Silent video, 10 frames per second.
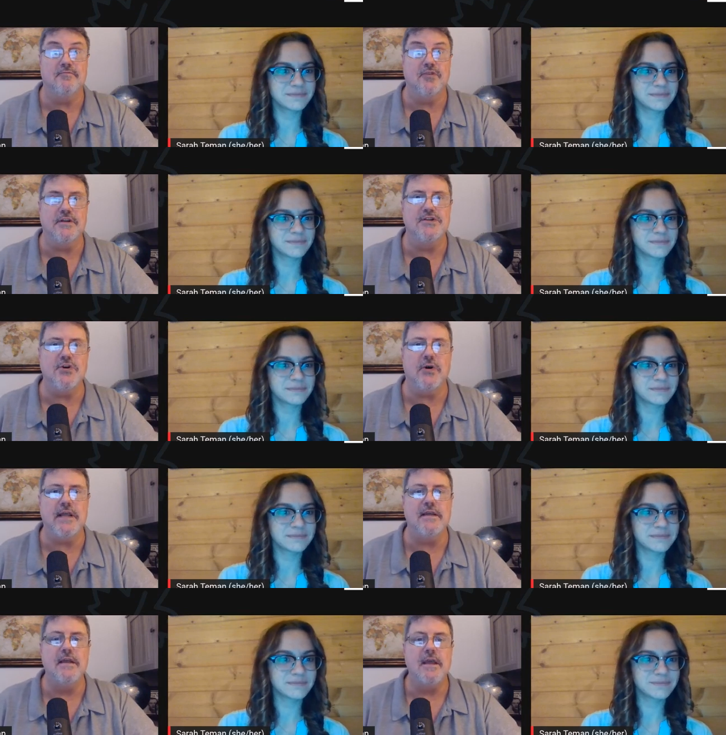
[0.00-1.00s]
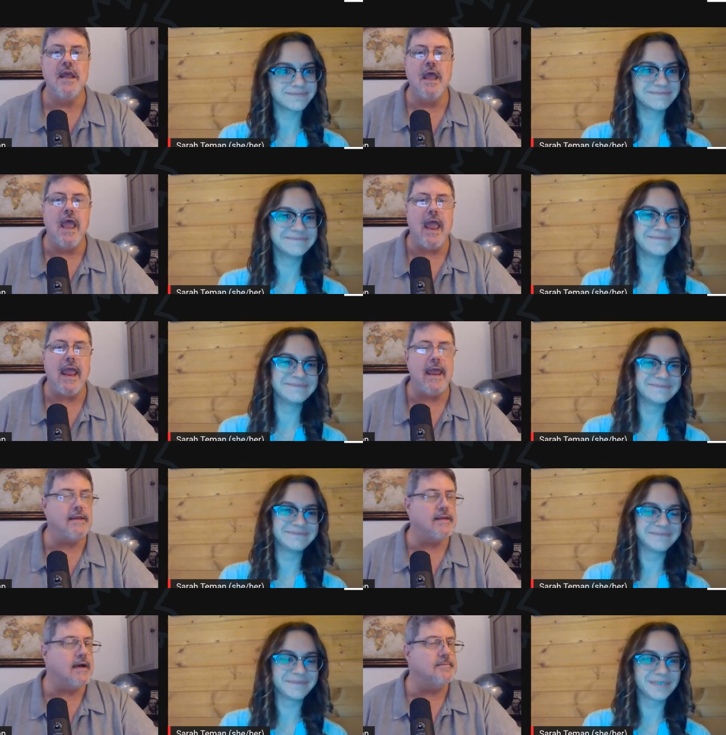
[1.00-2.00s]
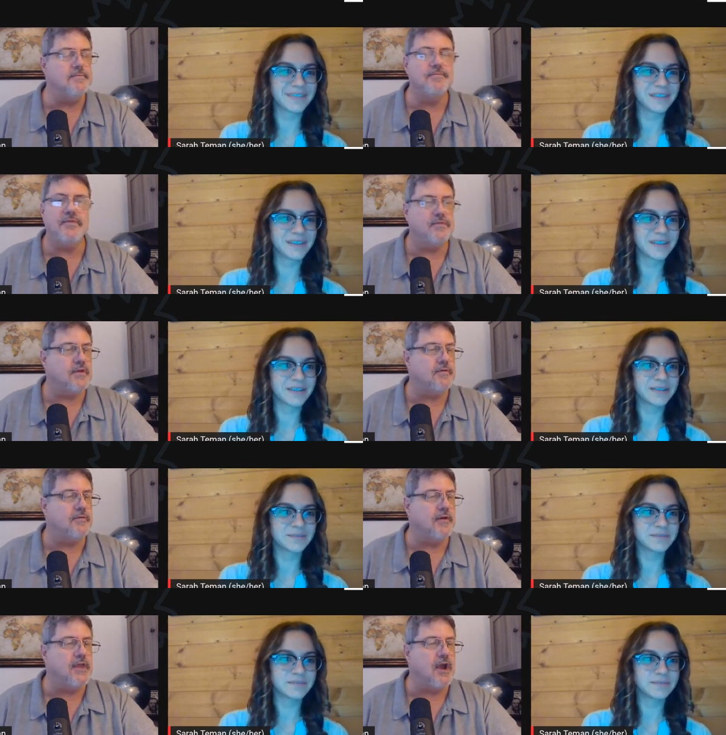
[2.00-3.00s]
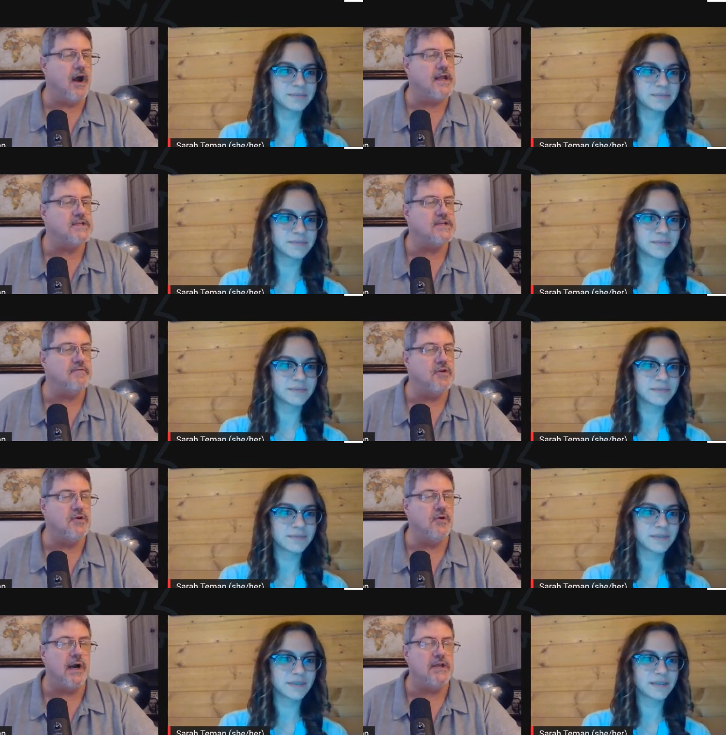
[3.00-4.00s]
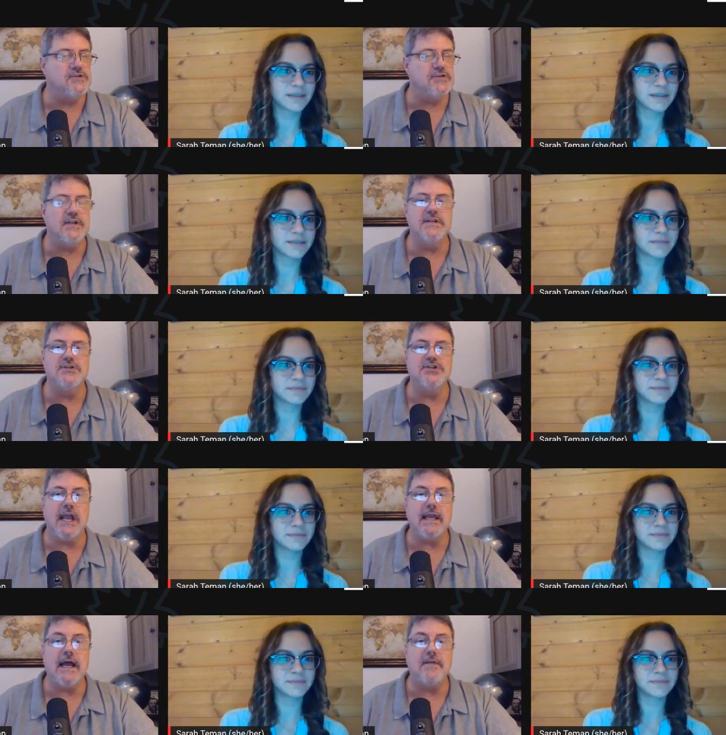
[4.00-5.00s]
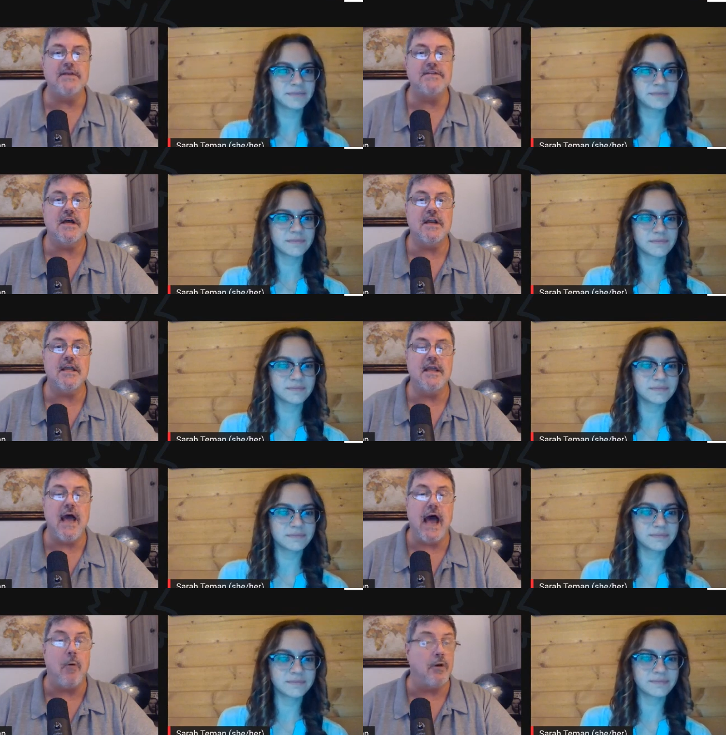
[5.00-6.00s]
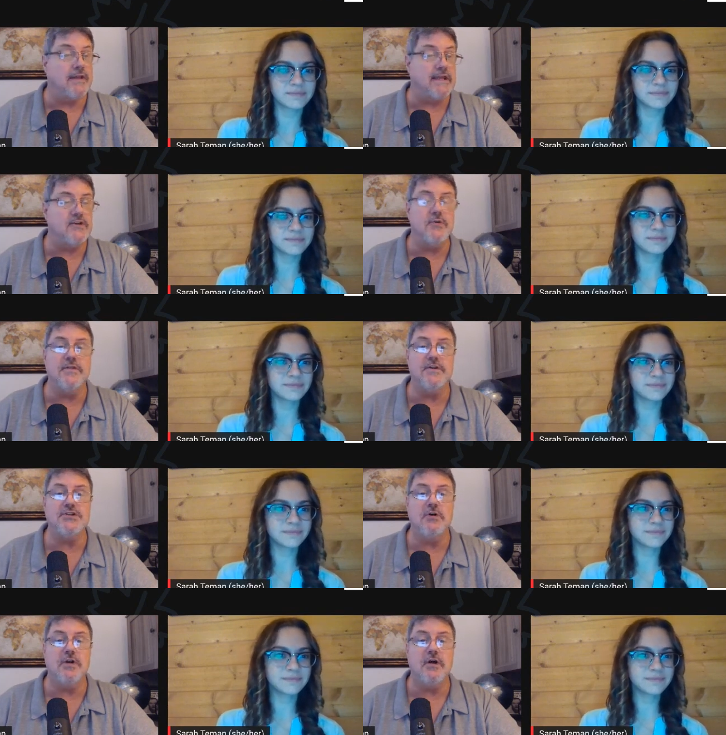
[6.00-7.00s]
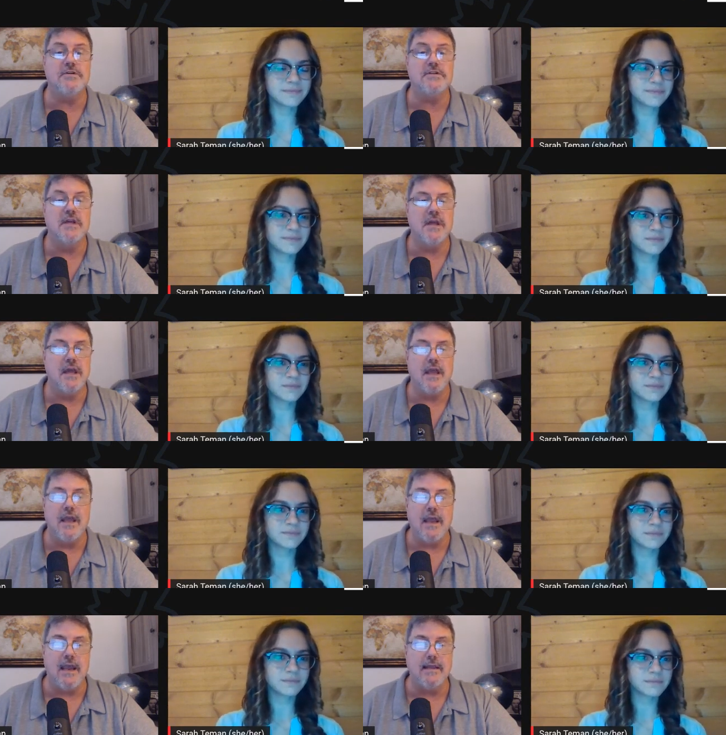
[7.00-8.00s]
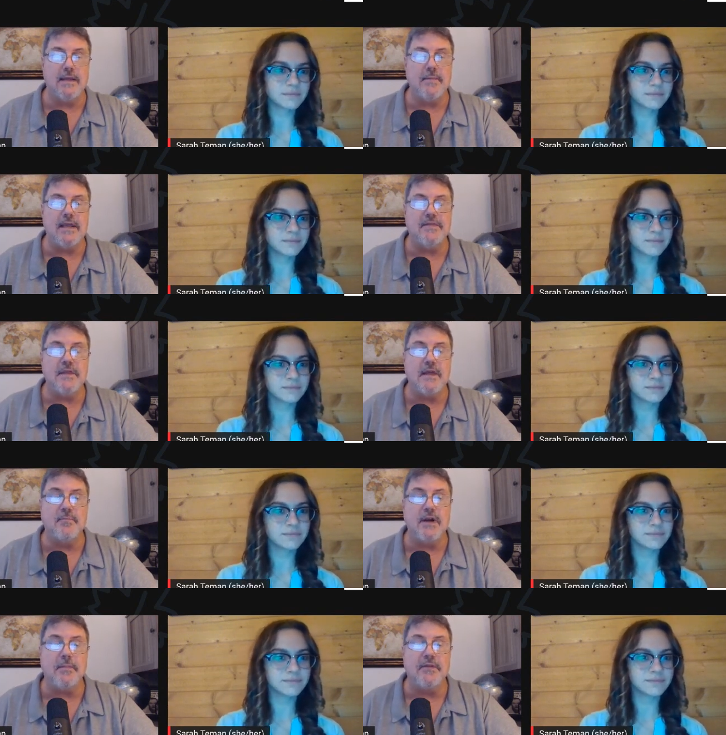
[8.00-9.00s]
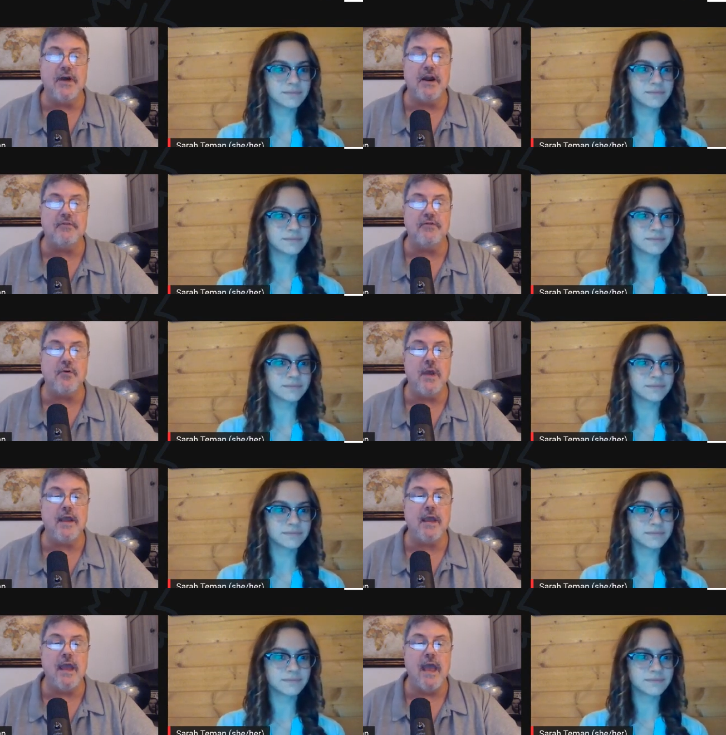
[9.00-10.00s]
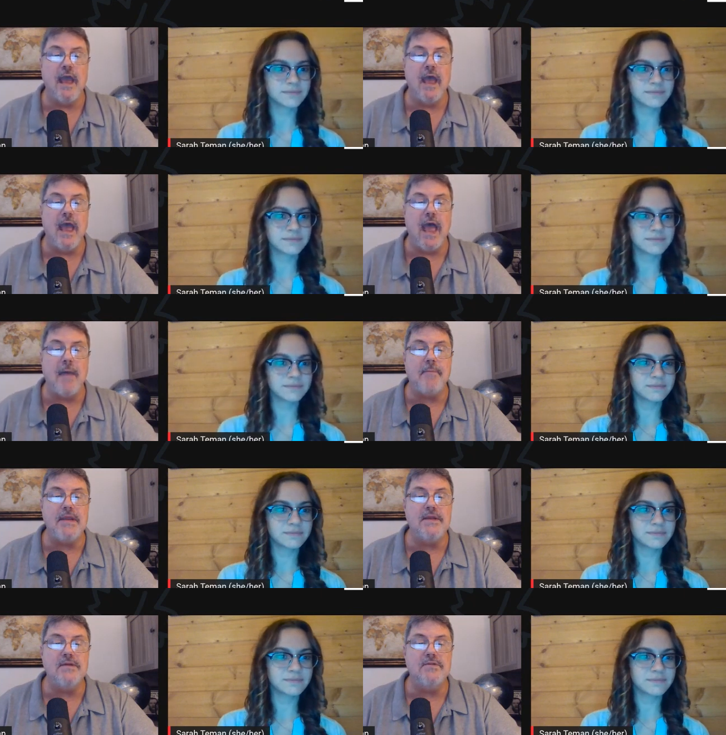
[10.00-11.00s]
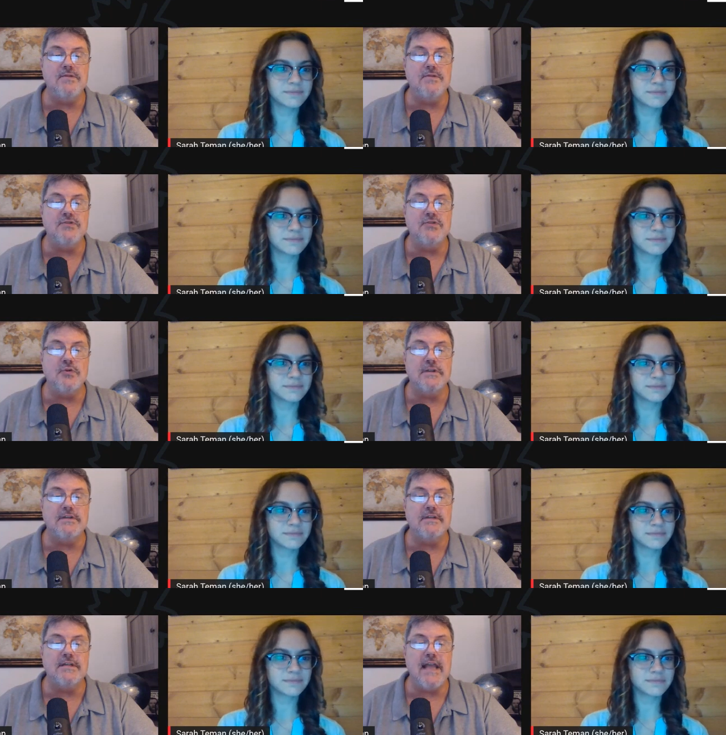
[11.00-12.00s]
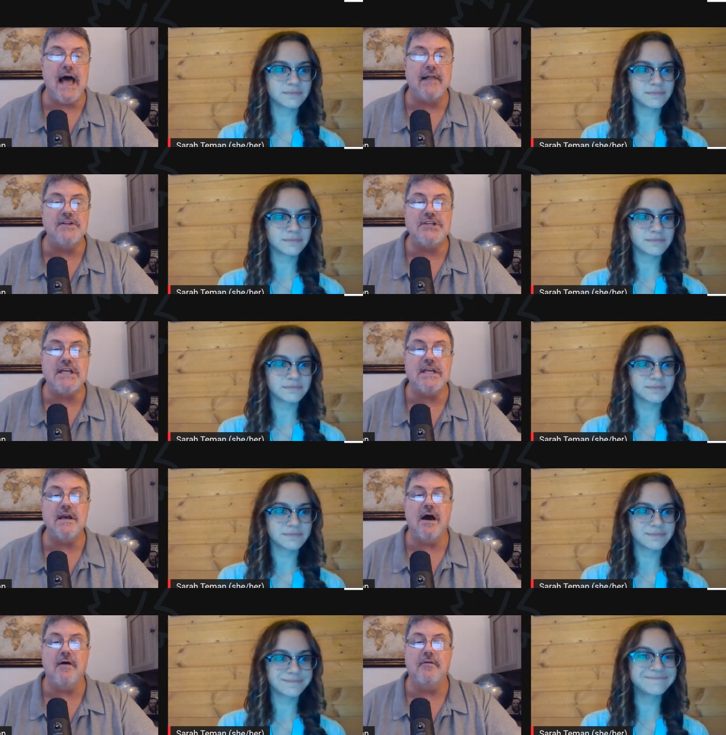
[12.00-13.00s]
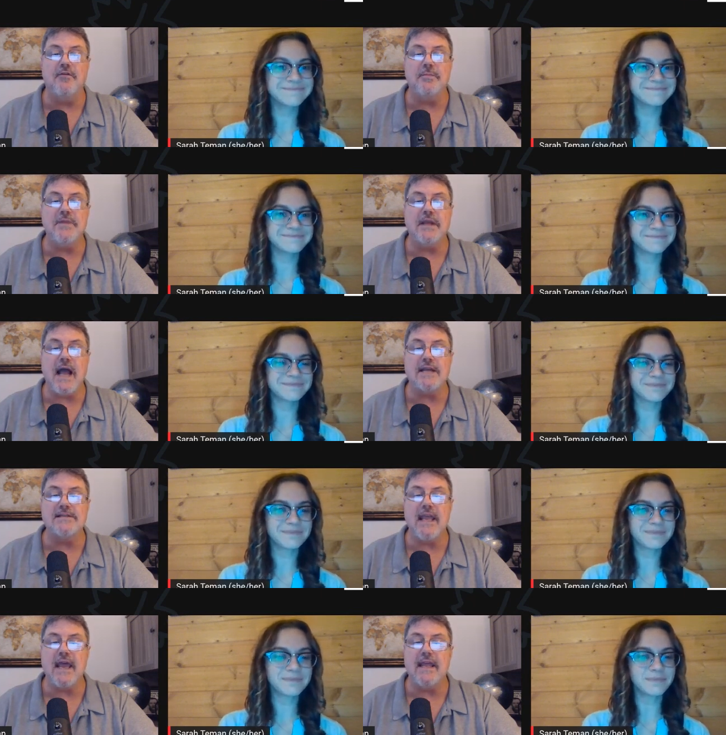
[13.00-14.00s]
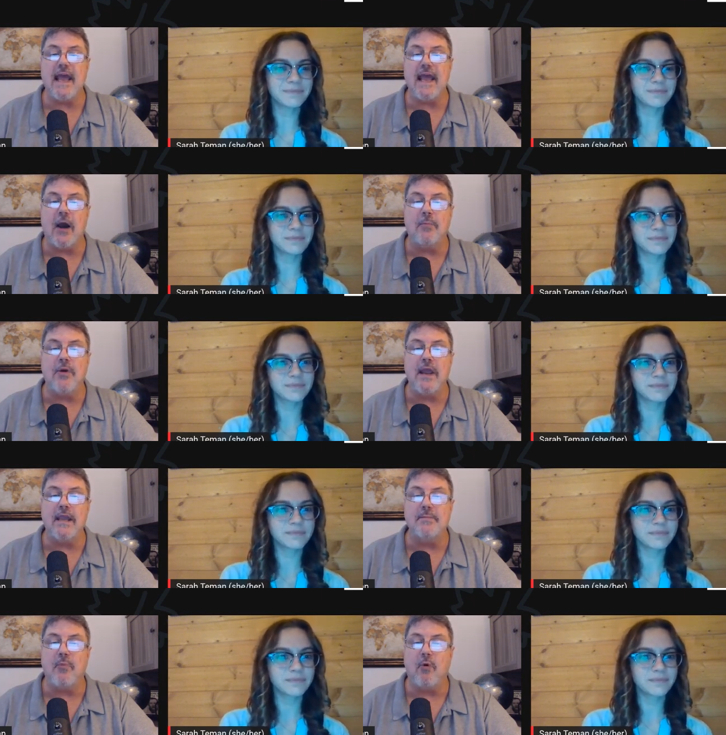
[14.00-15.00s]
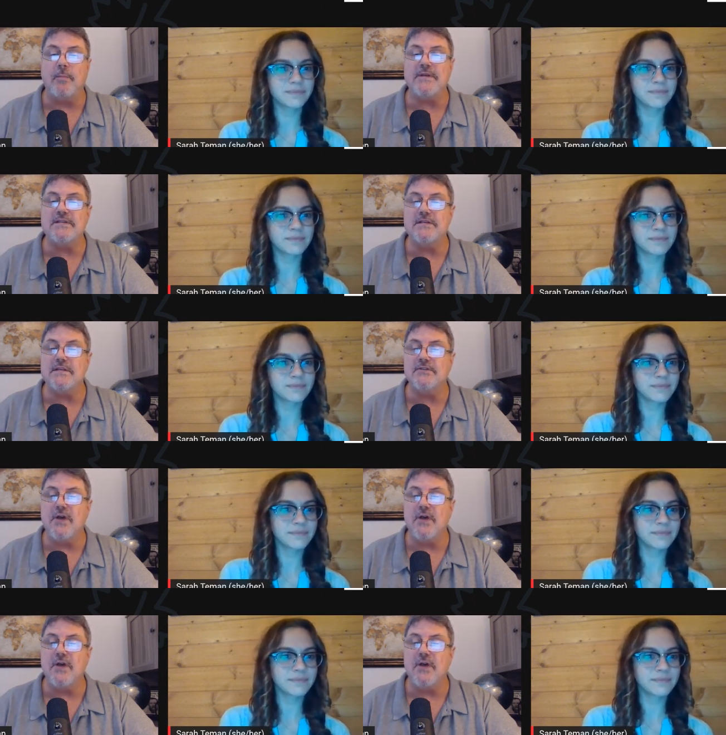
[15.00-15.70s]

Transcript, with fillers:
Speaker 1: really enjoyed it. And um, for the audience, if you are interested in checking out the study, I will link to it in the show notes. And let me get the, bring up the title real quick: Epizootiology of Cryptococcus gattii outbreak in porpoises and